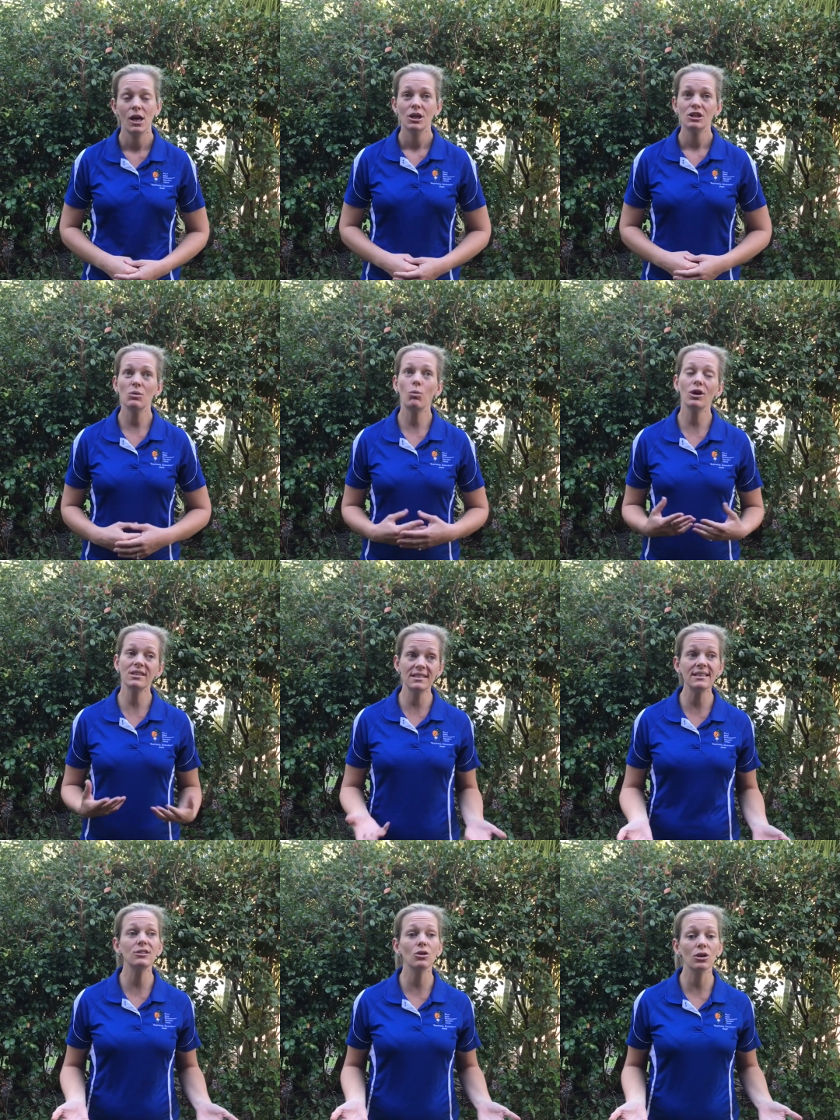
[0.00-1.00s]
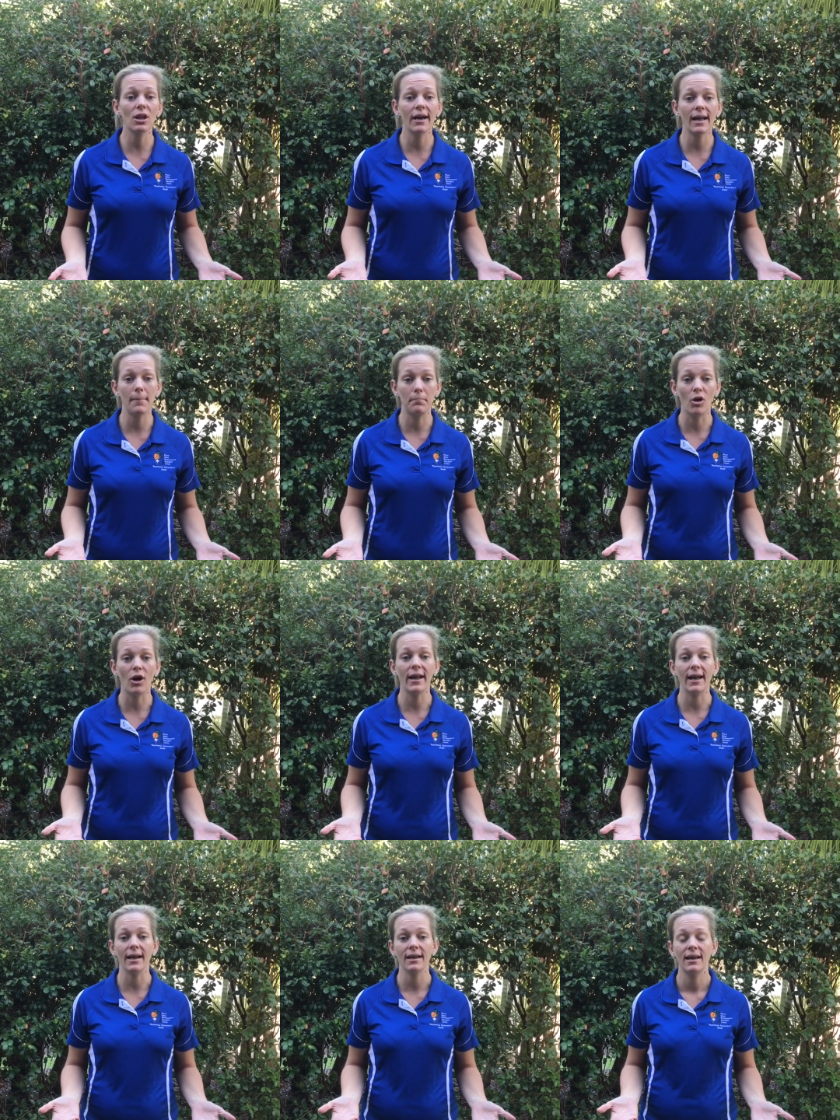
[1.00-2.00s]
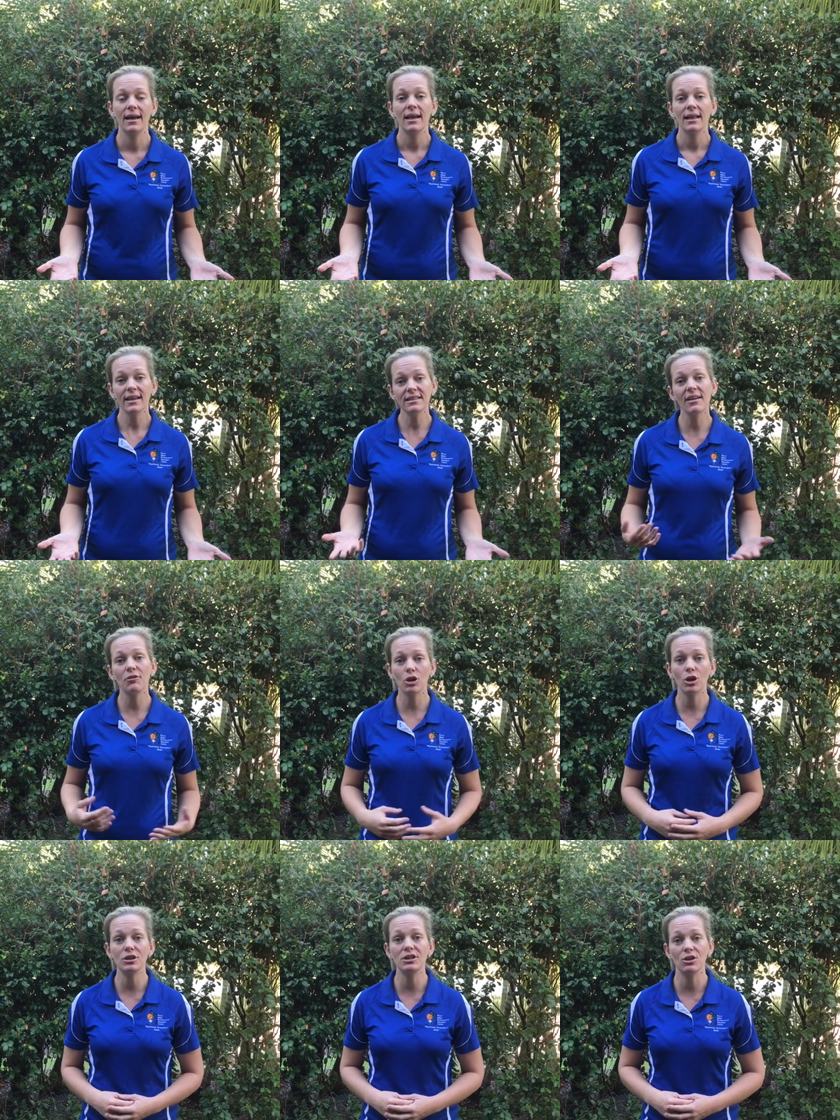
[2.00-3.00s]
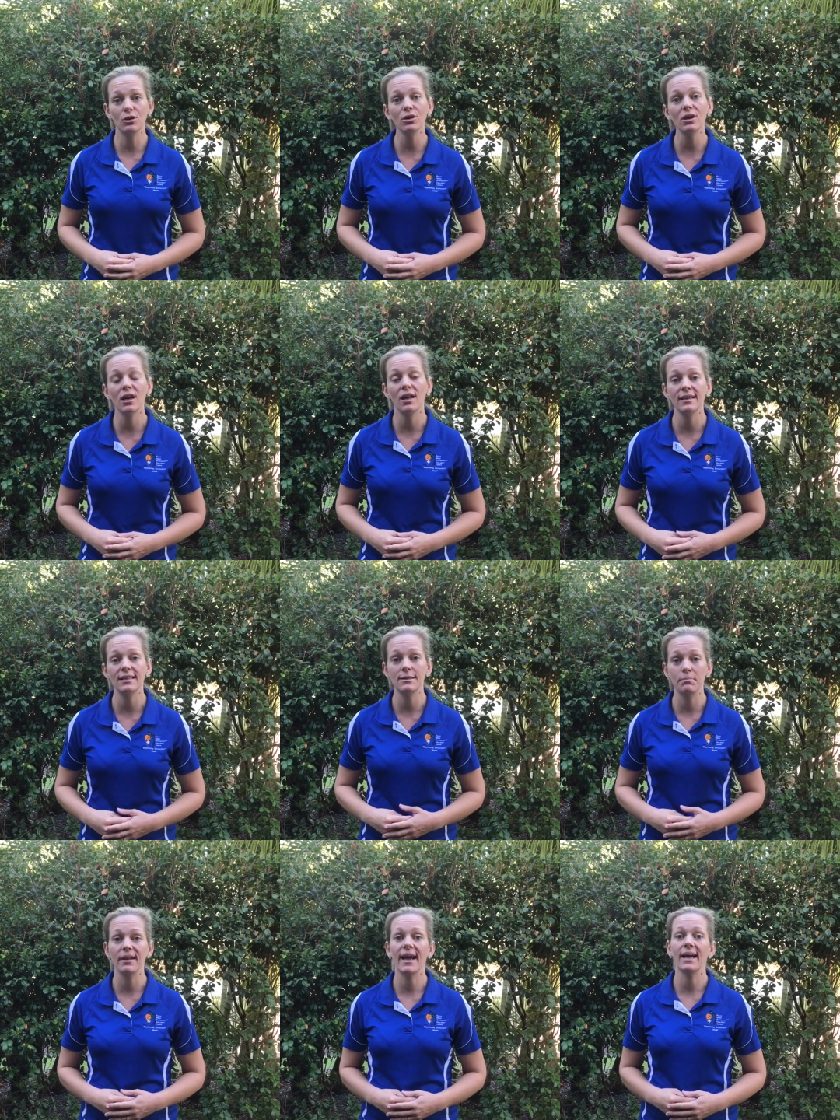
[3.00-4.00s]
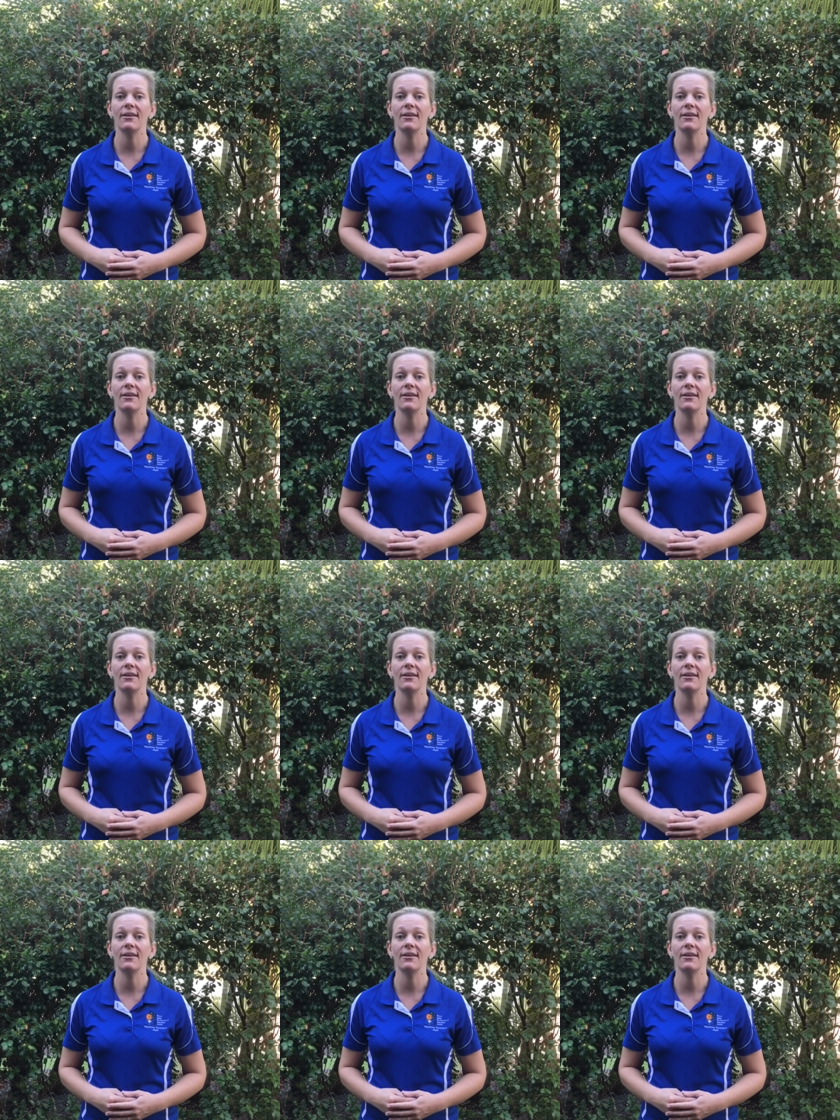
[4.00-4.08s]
So what does this look like at BIEC? Let's have a closer look and I'll explain